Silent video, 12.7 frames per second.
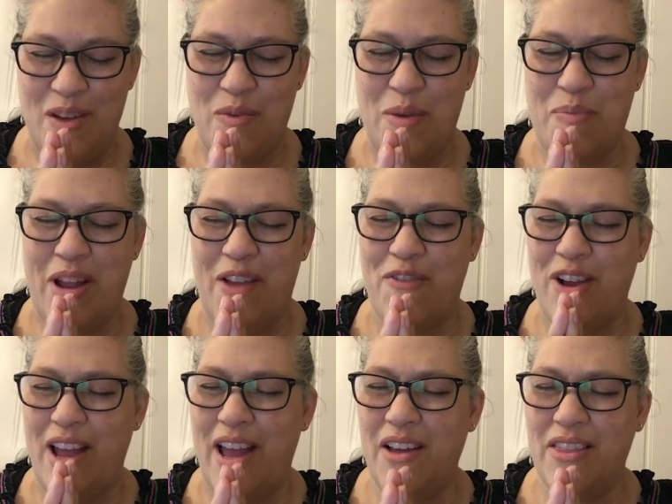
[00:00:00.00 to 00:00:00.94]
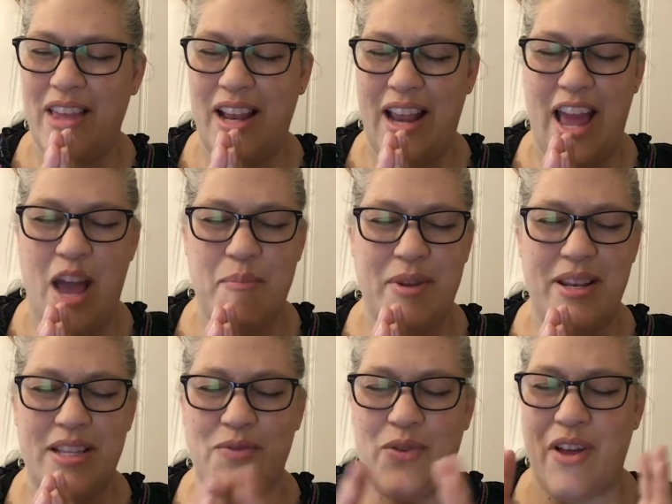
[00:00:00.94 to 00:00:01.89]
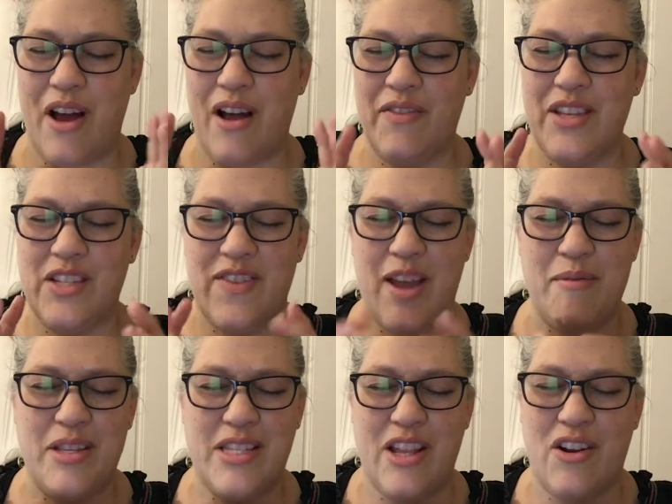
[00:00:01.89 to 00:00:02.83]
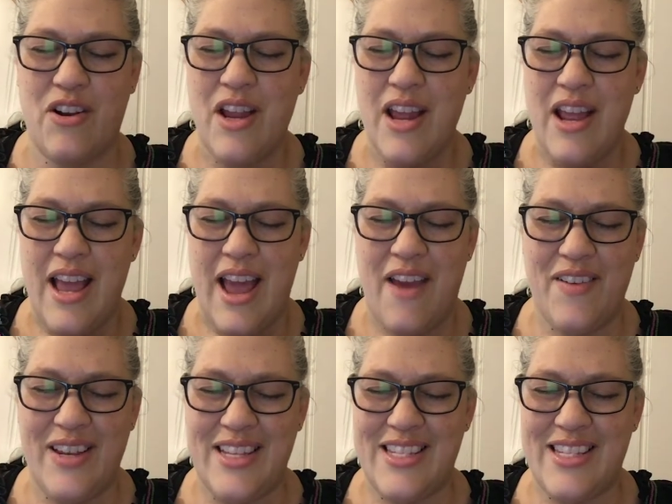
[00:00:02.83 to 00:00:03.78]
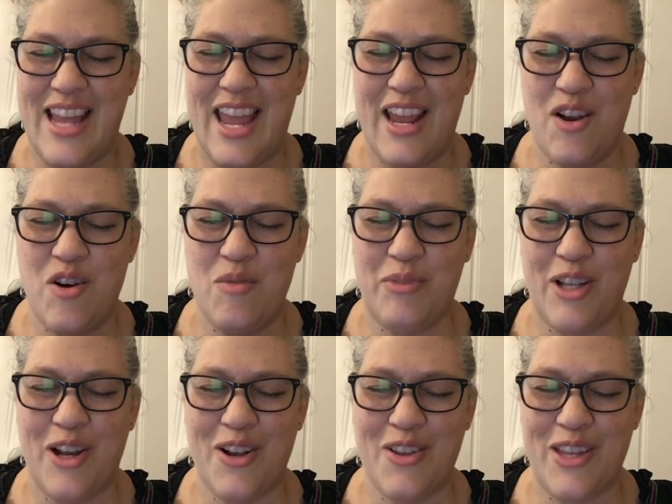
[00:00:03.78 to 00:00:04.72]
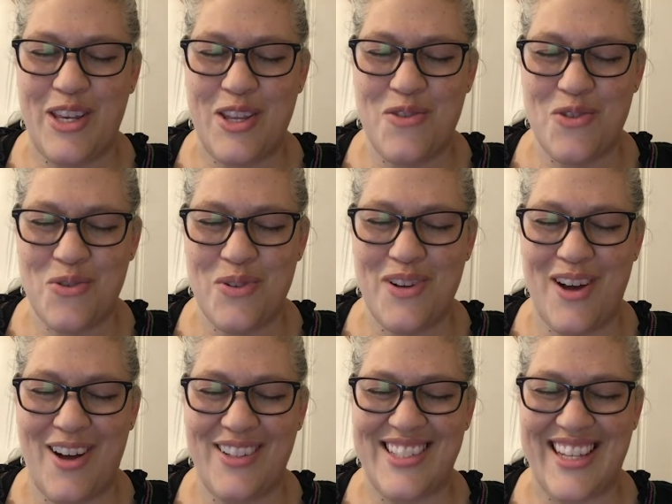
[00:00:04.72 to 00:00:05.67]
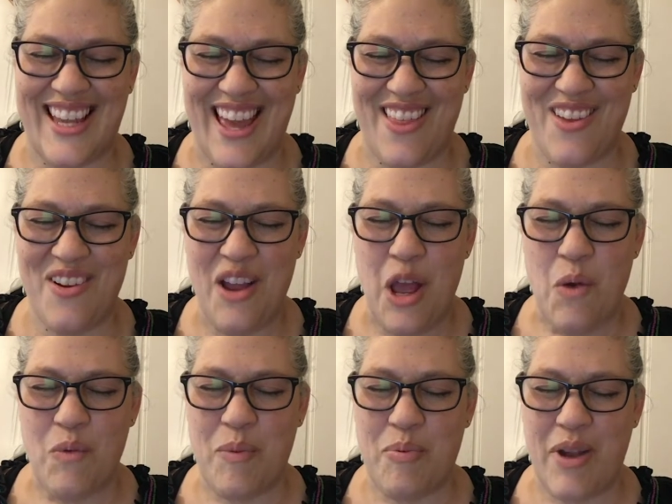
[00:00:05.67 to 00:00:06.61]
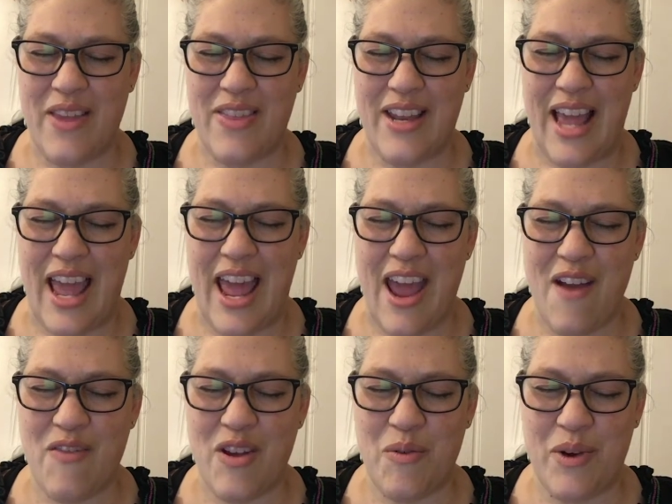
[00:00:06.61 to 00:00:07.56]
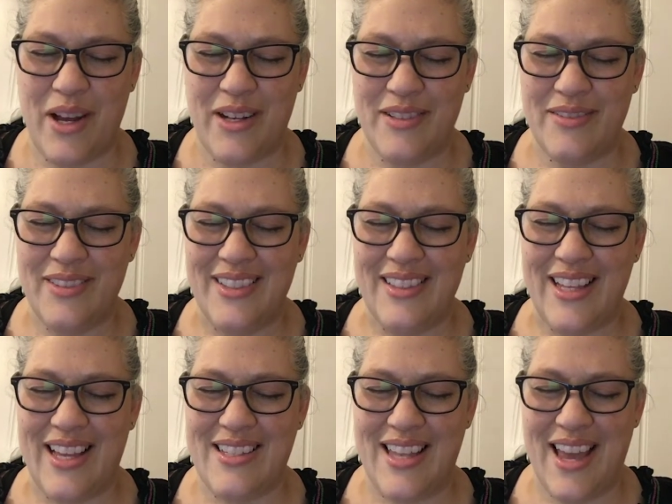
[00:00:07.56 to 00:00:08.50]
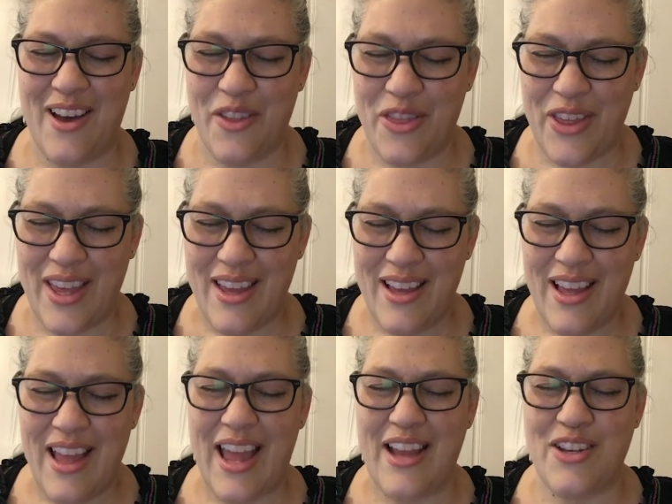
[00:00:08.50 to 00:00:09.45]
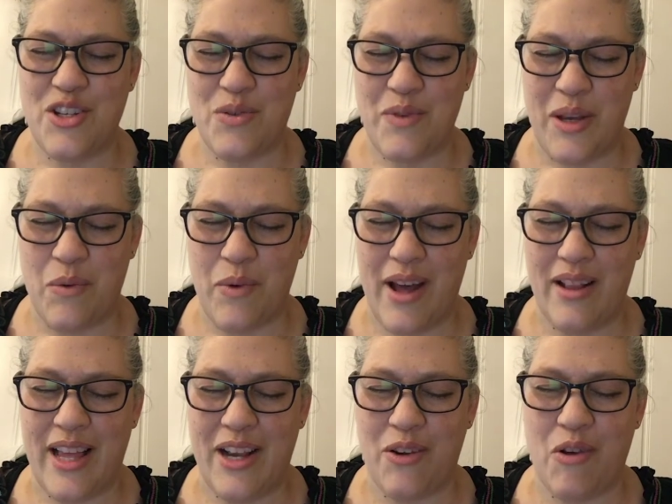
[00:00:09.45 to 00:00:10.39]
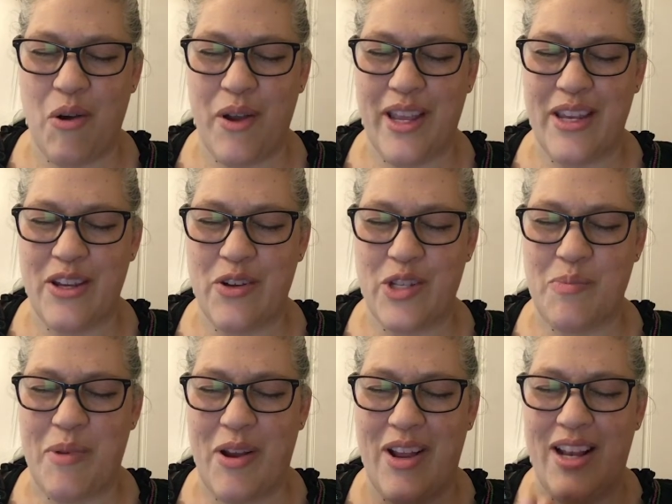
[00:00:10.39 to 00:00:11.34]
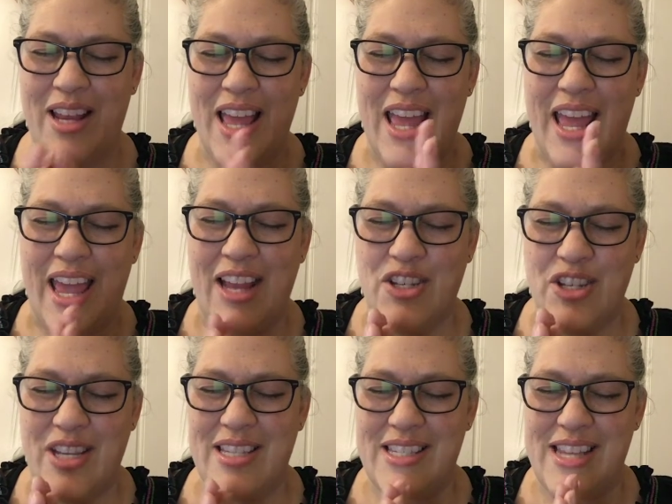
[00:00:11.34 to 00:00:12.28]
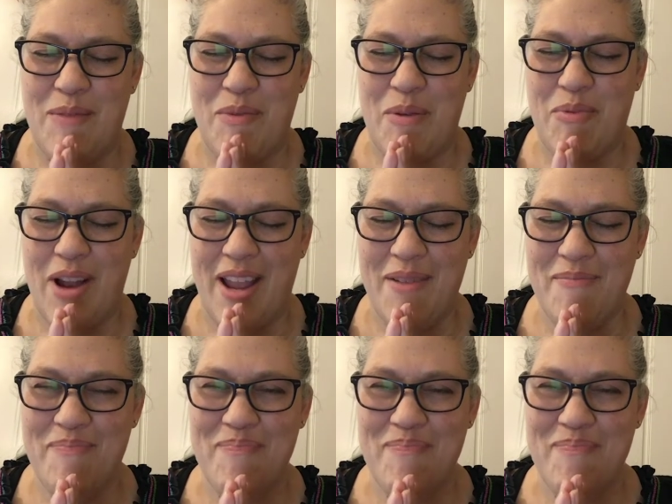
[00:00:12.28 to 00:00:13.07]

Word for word: We pray for health and happiness with all these families that are having to stay at home longer than usual altogether. We pray that everyone is healthy and doing well and growing in your spirit. In Jesus' name we pray.